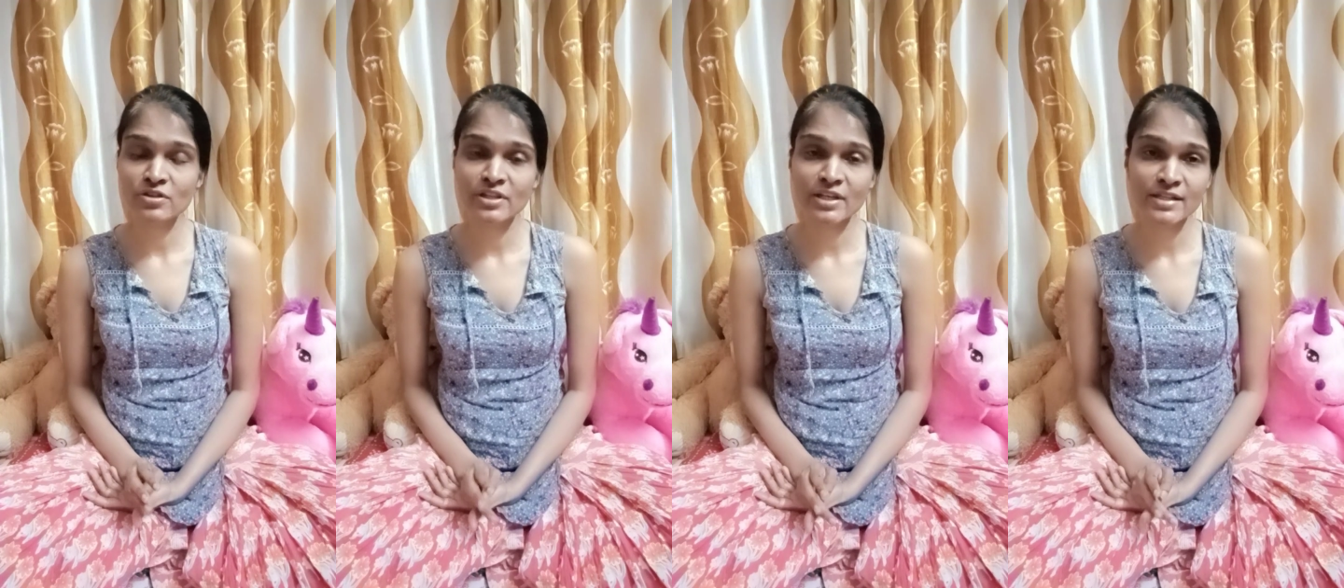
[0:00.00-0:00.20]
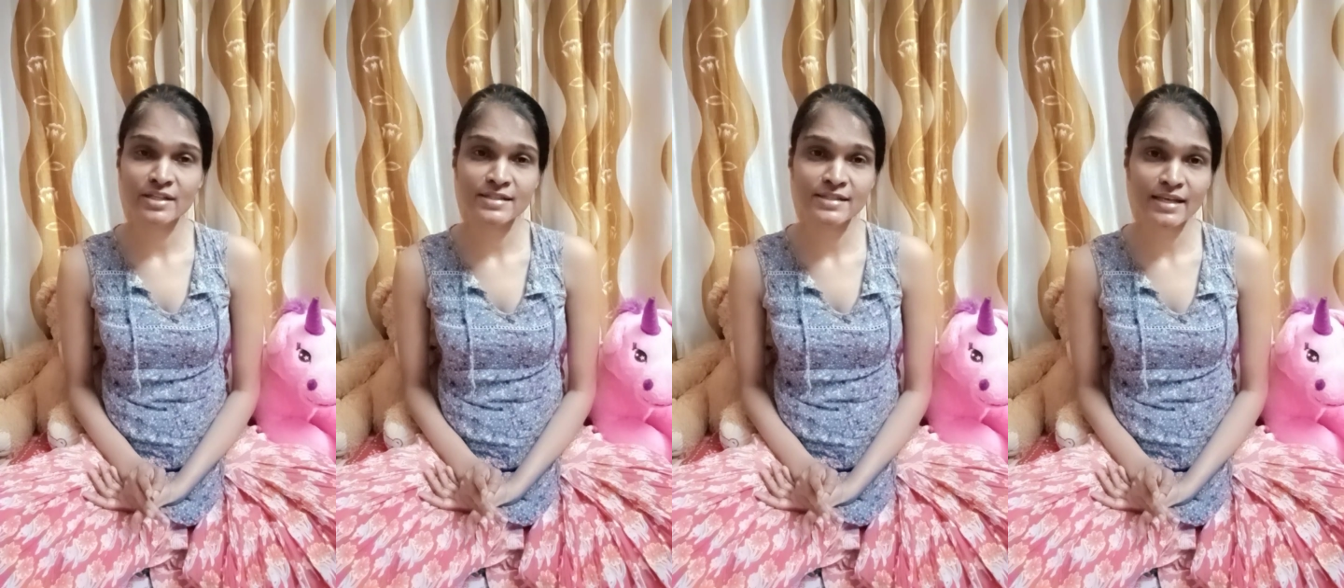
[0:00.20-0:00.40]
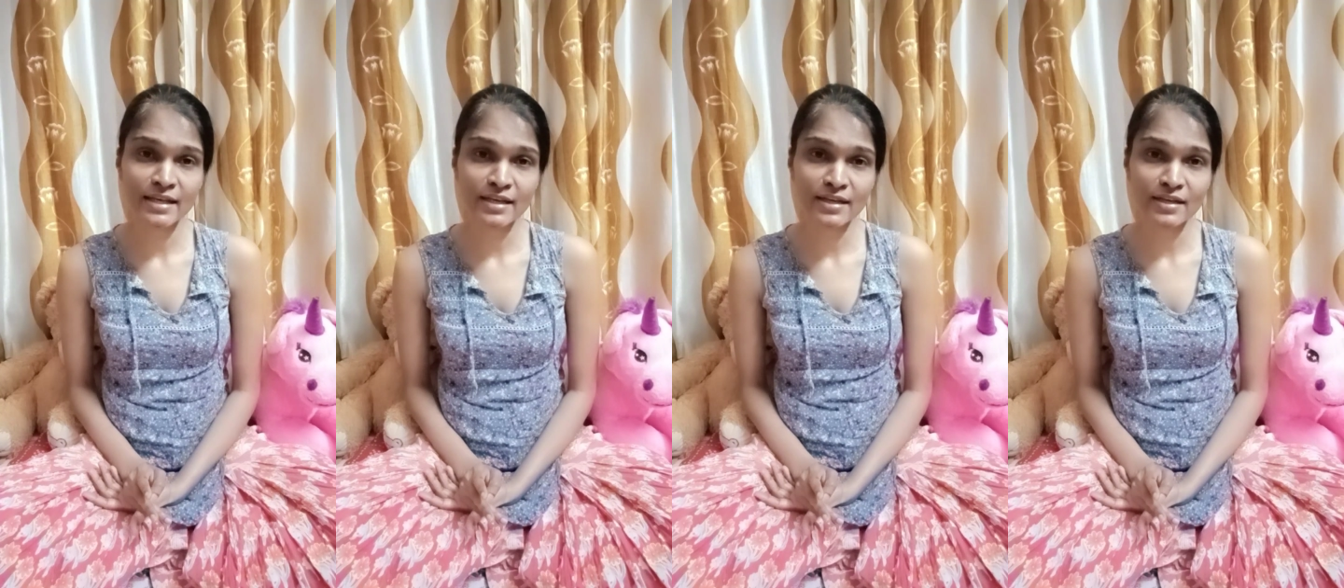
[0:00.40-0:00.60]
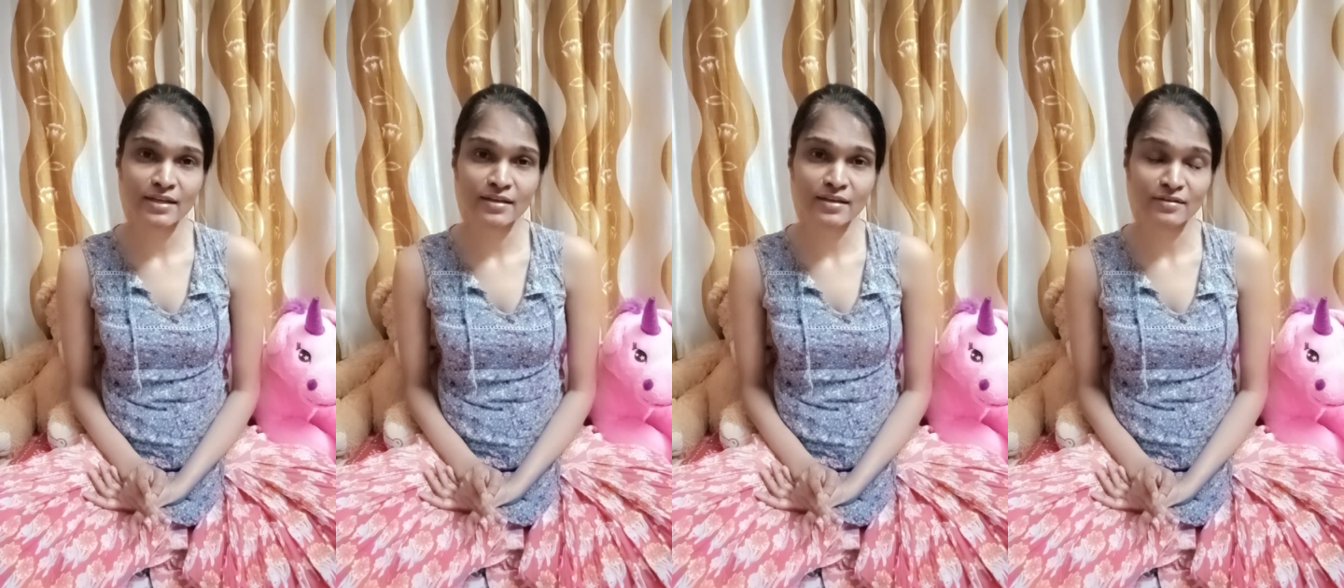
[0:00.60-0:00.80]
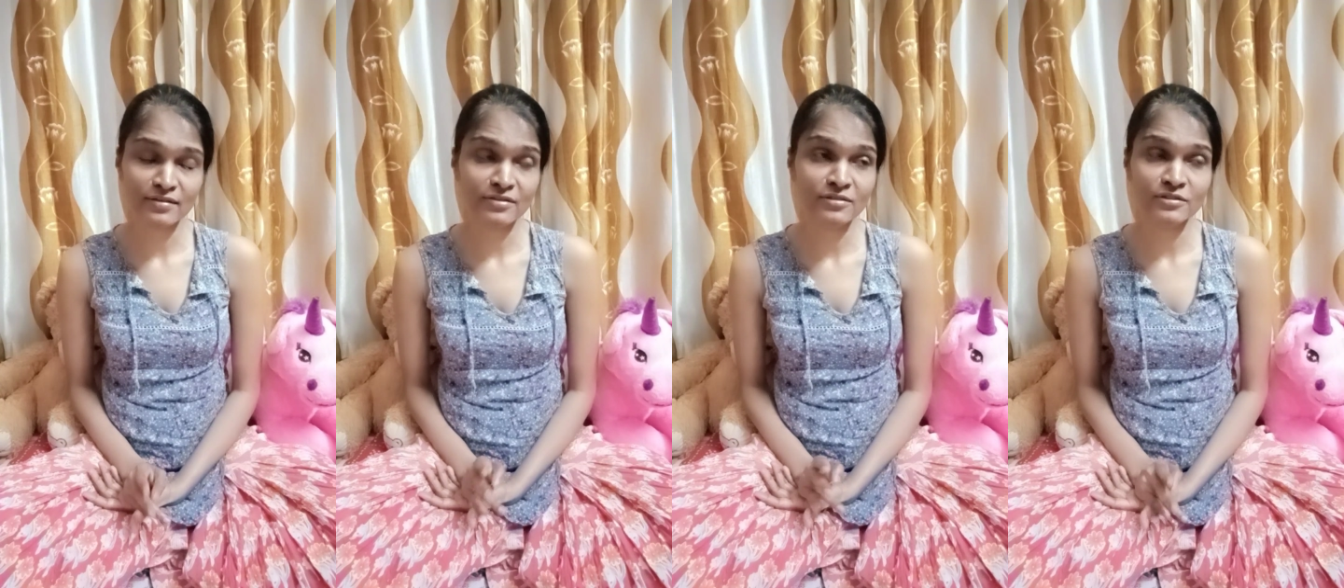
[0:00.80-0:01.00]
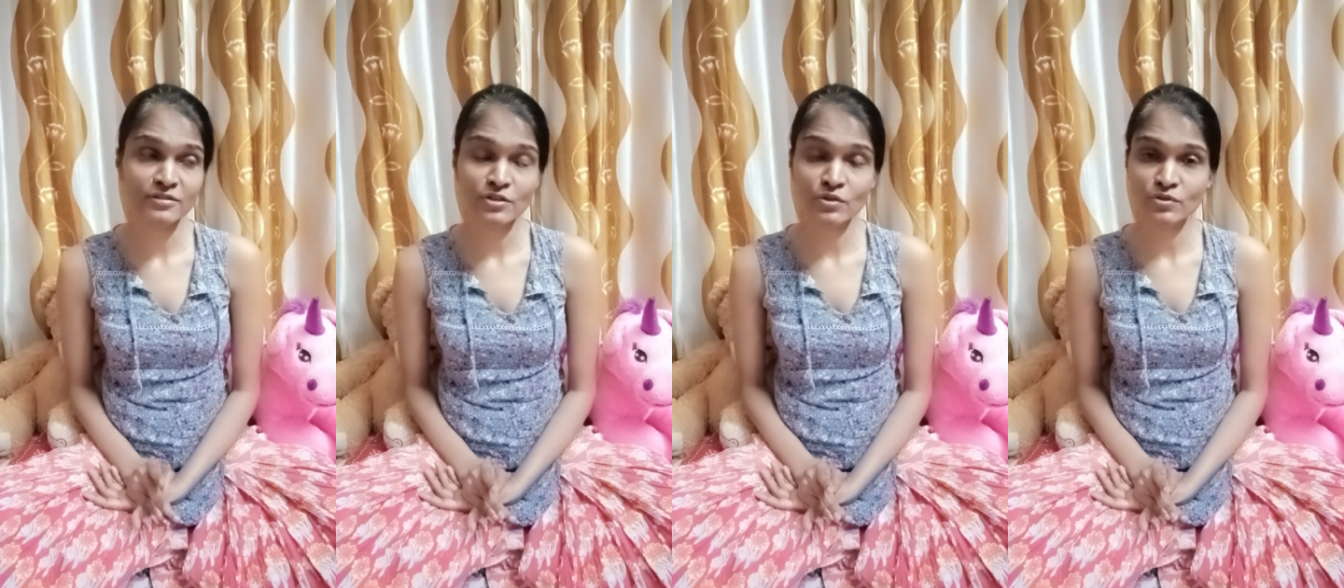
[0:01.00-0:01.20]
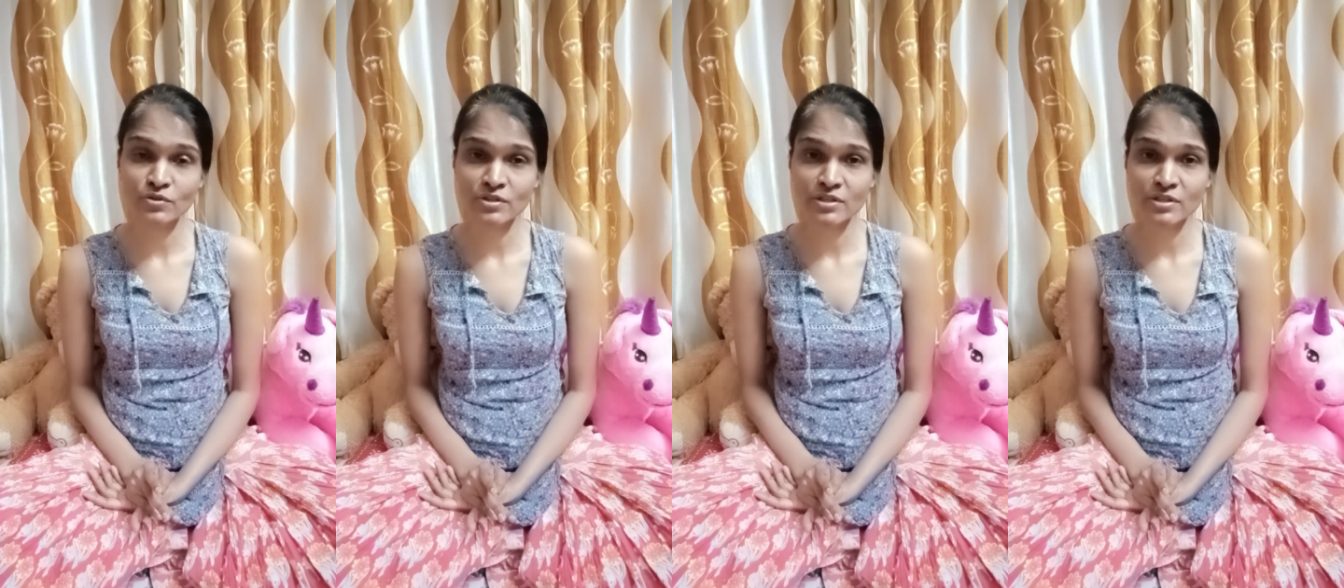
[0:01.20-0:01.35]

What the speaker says: then third order